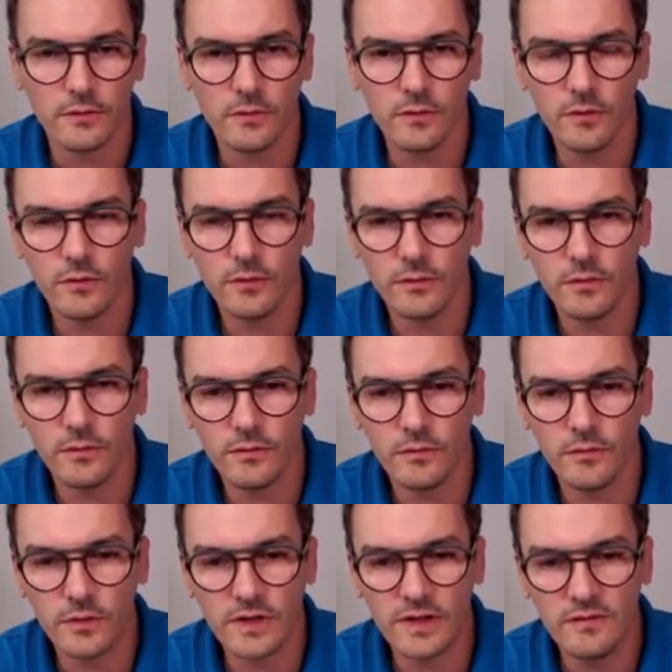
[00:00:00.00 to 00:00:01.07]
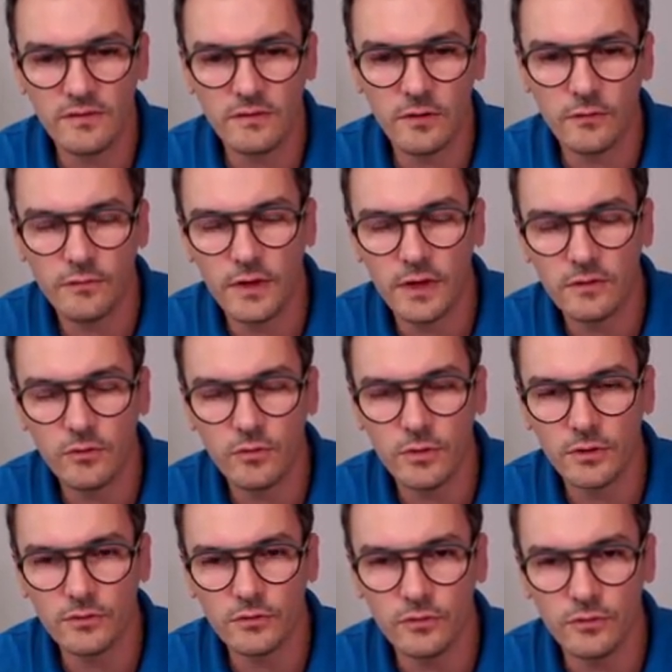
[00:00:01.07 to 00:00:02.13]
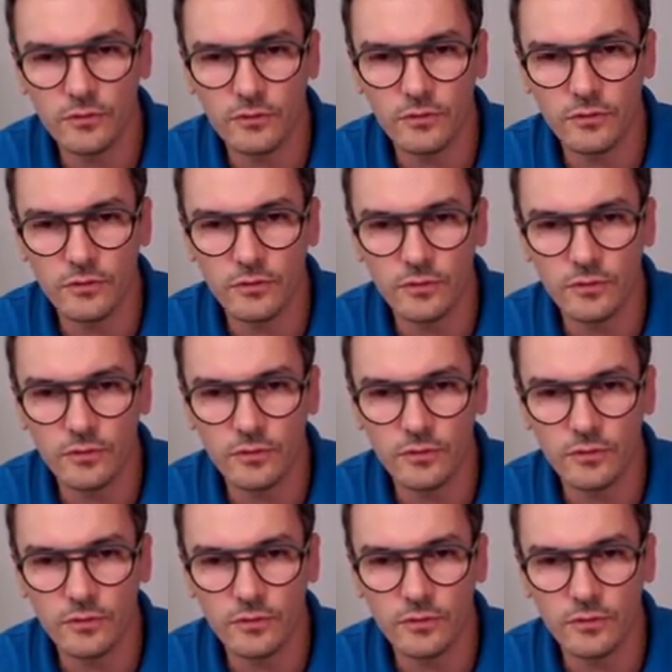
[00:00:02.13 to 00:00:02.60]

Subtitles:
So the key stuff that you want to